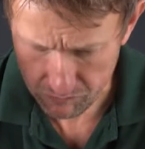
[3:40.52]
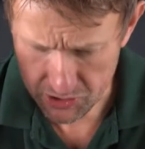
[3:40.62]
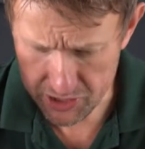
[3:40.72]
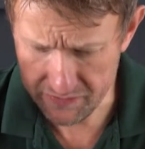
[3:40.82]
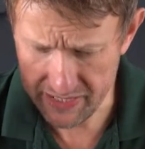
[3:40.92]

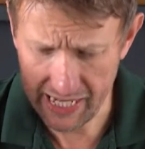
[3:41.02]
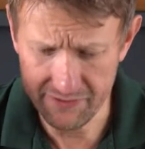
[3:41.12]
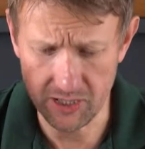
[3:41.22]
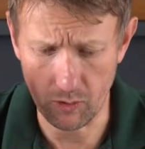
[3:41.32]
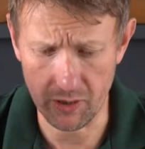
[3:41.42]
So if you
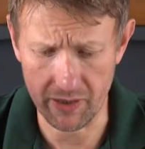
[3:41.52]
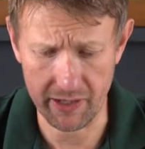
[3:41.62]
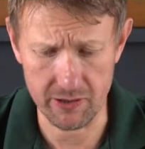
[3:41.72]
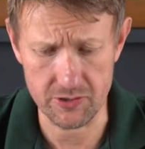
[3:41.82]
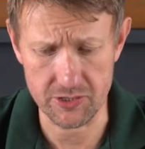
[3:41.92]
have got one of
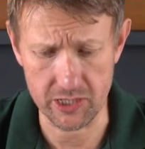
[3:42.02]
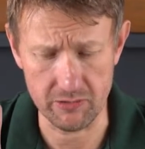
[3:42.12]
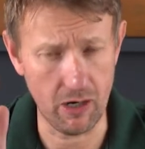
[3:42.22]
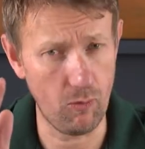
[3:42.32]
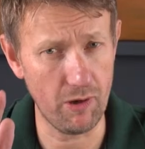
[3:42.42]
those,
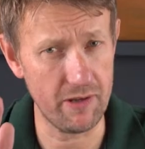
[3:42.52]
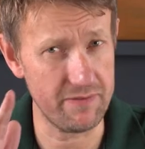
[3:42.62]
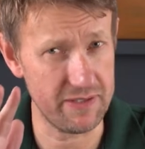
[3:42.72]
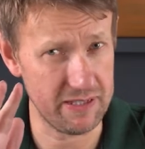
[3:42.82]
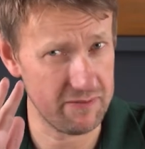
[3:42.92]
you are one of
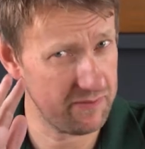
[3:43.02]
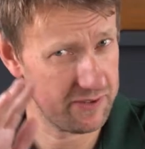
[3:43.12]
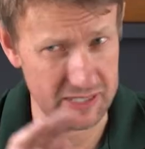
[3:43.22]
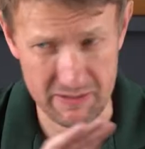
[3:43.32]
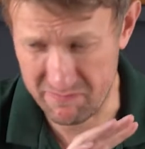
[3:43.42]
the
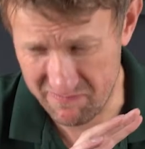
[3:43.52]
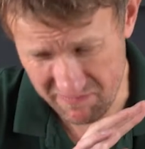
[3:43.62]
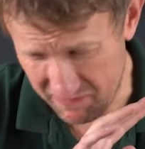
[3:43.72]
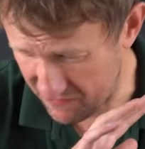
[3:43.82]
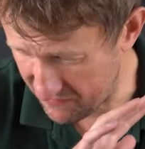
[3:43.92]

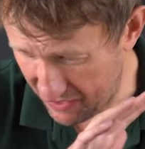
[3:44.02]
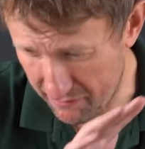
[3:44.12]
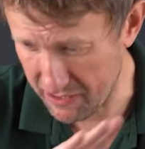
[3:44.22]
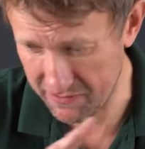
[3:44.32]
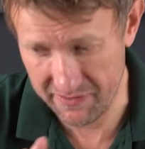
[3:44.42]

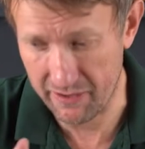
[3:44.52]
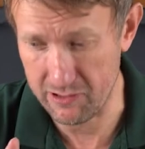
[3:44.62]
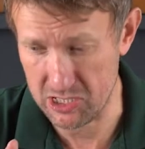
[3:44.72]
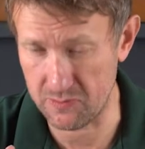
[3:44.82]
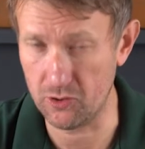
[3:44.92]
very,
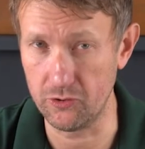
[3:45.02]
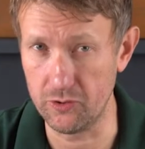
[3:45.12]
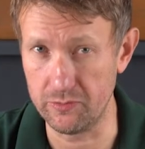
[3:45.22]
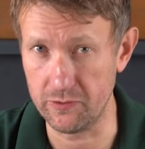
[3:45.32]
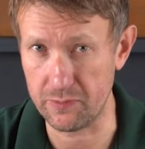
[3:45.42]
very small
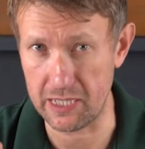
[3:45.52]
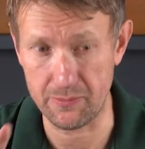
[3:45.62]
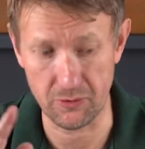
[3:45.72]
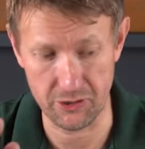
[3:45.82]
number of people